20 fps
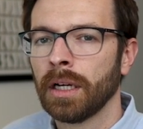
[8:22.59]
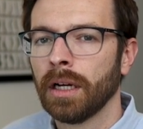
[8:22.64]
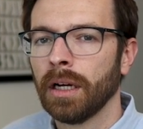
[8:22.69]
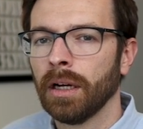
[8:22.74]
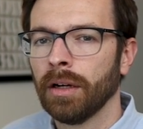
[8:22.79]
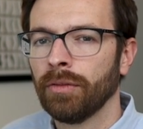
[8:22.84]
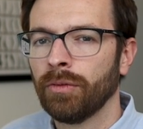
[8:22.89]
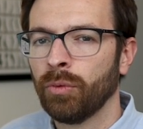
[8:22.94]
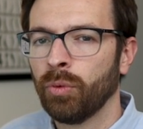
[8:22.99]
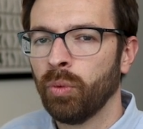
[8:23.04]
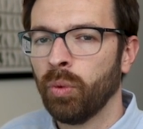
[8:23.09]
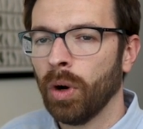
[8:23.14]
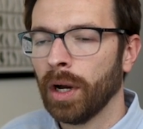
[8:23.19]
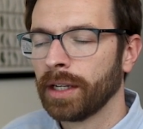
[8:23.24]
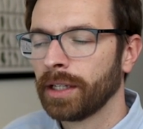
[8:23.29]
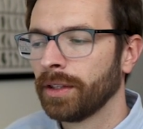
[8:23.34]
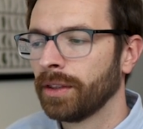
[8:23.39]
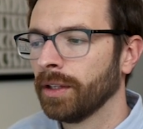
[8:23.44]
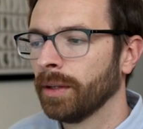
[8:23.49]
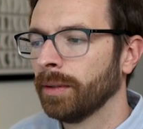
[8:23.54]
of
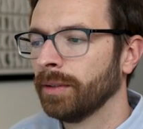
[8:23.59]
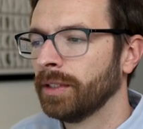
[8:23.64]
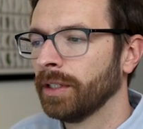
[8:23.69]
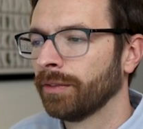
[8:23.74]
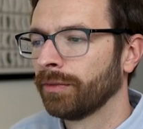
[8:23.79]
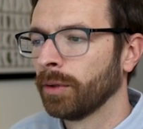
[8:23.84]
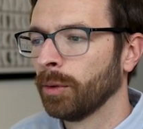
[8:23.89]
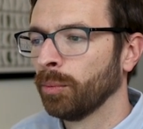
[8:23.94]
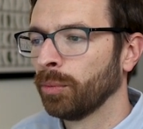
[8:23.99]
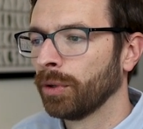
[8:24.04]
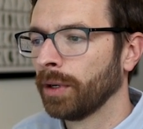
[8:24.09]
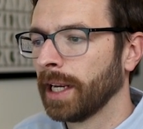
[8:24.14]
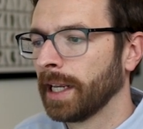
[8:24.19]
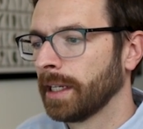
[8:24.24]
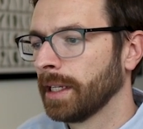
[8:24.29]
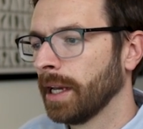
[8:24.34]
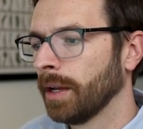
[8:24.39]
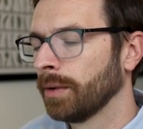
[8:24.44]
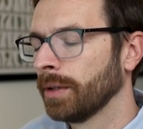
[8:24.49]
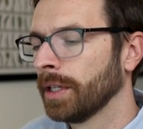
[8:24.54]
what the different
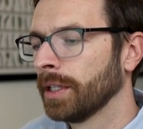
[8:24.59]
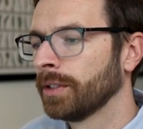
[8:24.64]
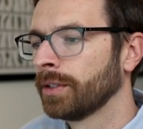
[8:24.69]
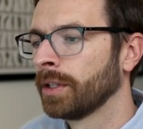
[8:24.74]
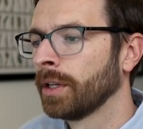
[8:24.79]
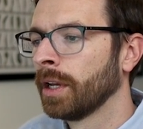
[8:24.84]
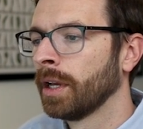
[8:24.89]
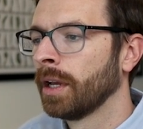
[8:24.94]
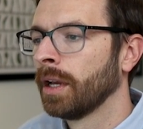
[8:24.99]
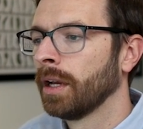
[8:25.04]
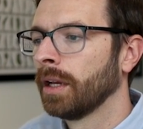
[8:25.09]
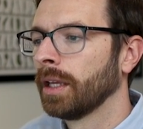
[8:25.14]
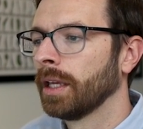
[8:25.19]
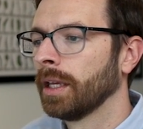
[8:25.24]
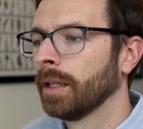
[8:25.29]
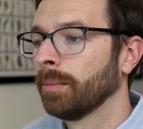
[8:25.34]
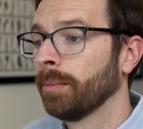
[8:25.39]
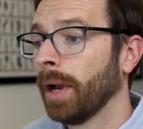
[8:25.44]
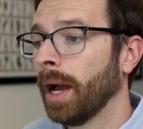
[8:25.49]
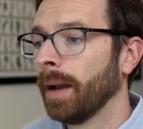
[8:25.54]
breakdown is
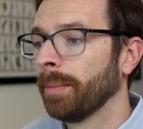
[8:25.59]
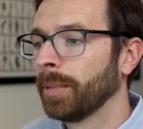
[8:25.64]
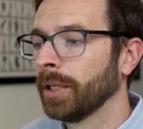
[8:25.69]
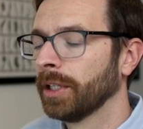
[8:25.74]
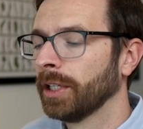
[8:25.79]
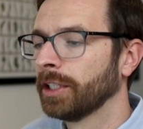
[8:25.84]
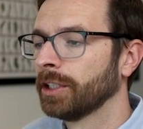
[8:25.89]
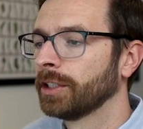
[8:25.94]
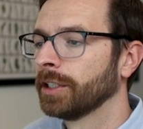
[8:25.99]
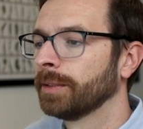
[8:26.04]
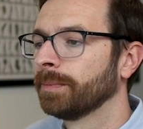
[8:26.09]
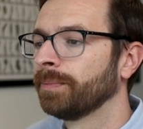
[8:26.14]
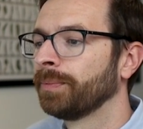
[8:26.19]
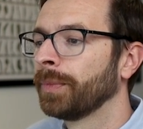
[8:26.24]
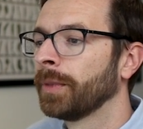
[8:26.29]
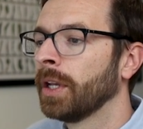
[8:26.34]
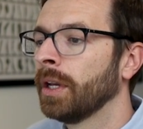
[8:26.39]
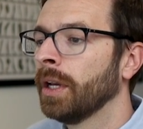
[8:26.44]
in population.